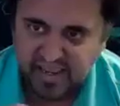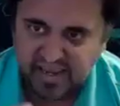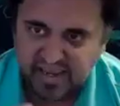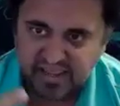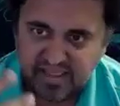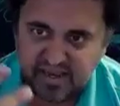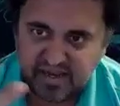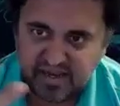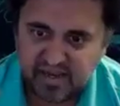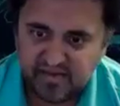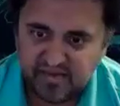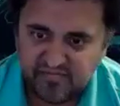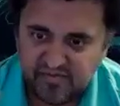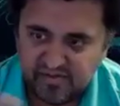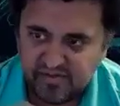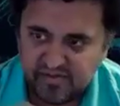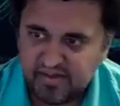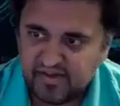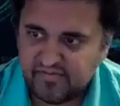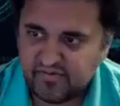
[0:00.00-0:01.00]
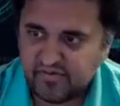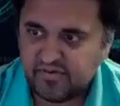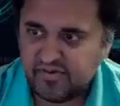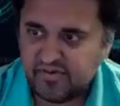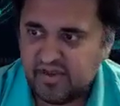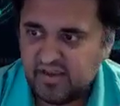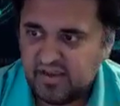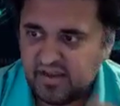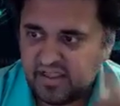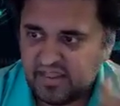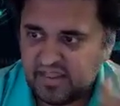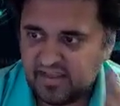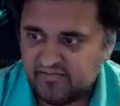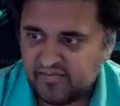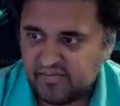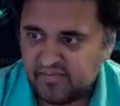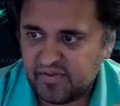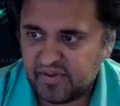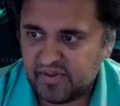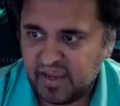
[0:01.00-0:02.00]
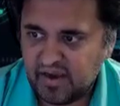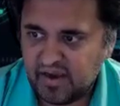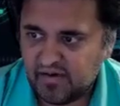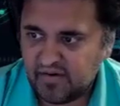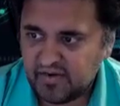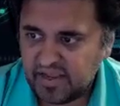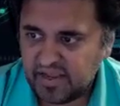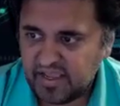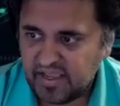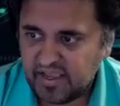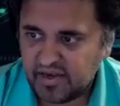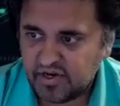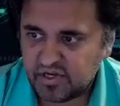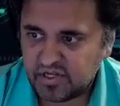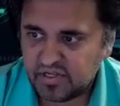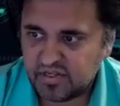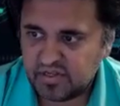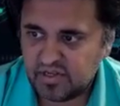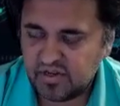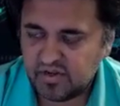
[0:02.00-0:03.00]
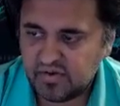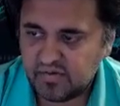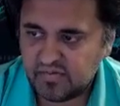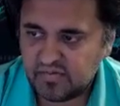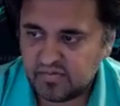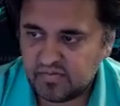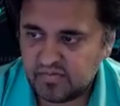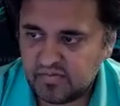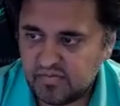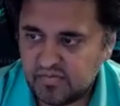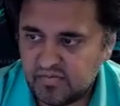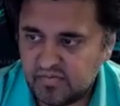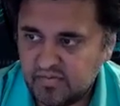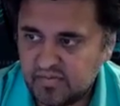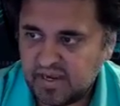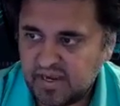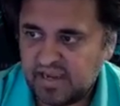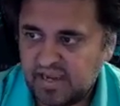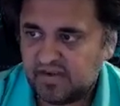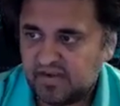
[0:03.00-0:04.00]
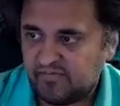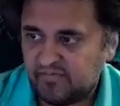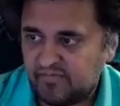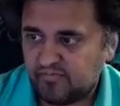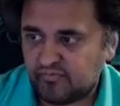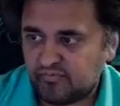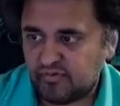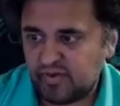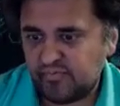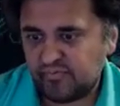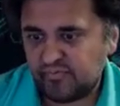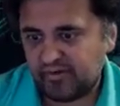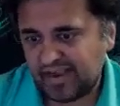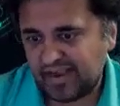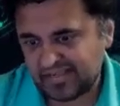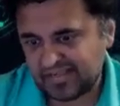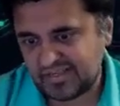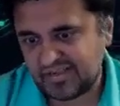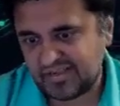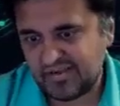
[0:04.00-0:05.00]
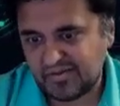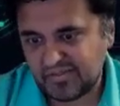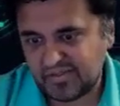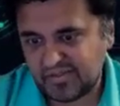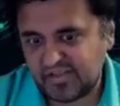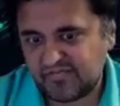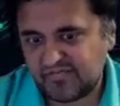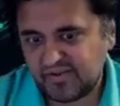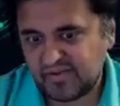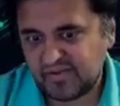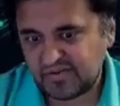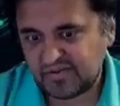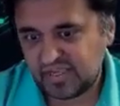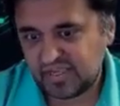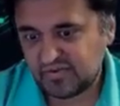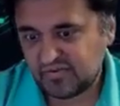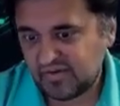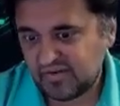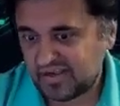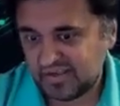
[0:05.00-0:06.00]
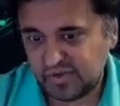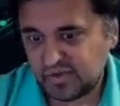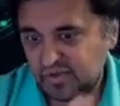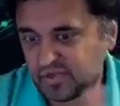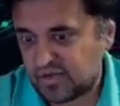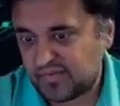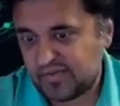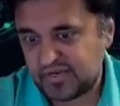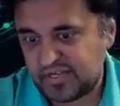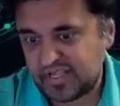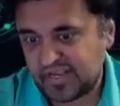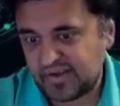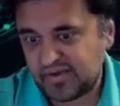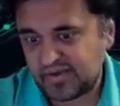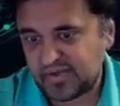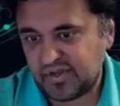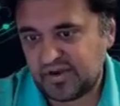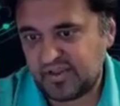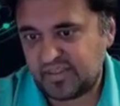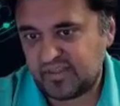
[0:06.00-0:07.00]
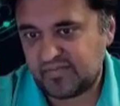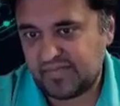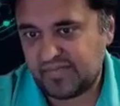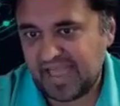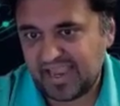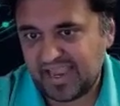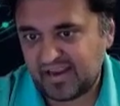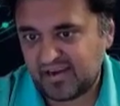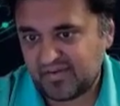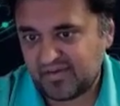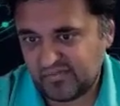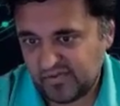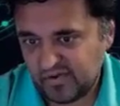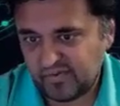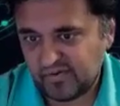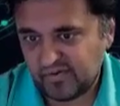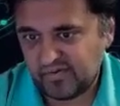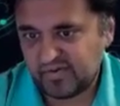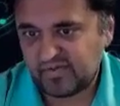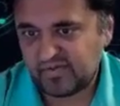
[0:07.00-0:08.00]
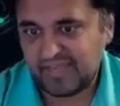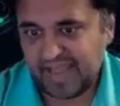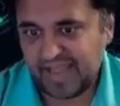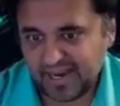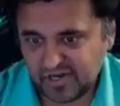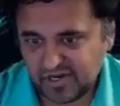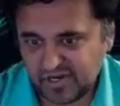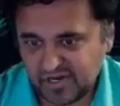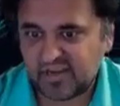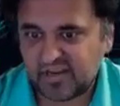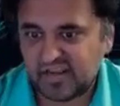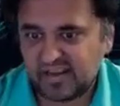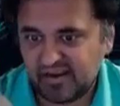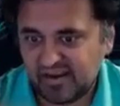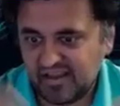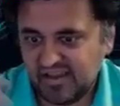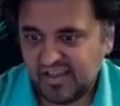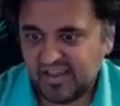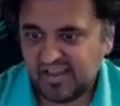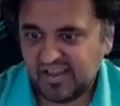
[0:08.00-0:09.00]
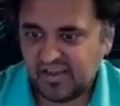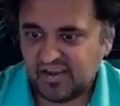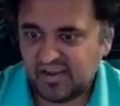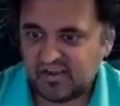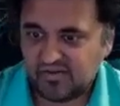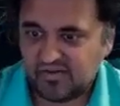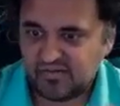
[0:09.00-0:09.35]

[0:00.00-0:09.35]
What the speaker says: getting that comfort level and that familiarity and just, kind of pre-processing all the difficulties, right? Because there's so much that goes on in the back end of Uber with matching and,